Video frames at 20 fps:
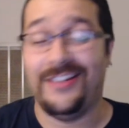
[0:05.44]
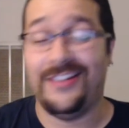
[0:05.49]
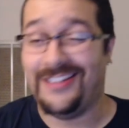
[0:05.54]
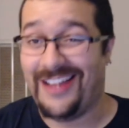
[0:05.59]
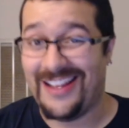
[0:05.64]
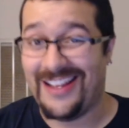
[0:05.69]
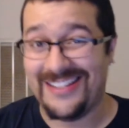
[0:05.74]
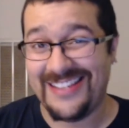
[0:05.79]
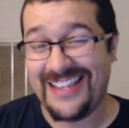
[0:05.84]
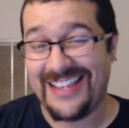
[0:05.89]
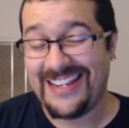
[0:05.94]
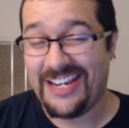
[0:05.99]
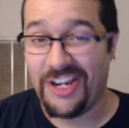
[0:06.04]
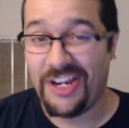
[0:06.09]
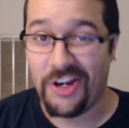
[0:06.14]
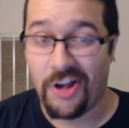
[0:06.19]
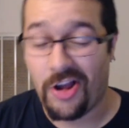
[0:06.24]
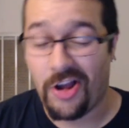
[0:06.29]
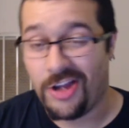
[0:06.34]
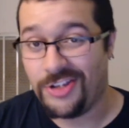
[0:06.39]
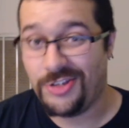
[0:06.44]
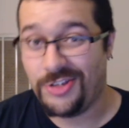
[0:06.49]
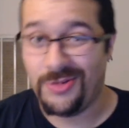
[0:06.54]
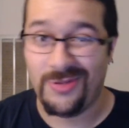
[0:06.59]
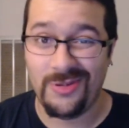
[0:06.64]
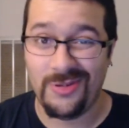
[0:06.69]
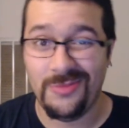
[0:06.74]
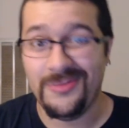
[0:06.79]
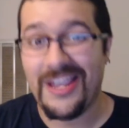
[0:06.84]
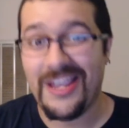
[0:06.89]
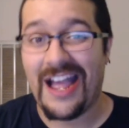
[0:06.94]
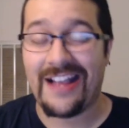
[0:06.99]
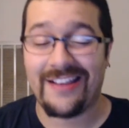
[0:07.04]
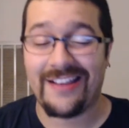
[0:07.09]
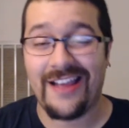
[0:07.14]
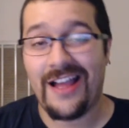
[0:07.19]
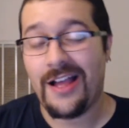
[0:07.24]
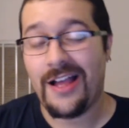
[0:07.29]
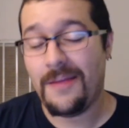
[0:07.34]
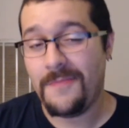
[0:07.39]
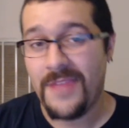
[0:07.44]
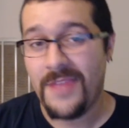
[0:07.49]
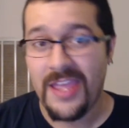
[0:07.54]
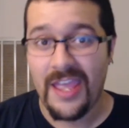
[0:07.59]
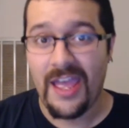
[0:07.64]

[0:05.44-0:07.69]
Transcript: content here on YouTube.com.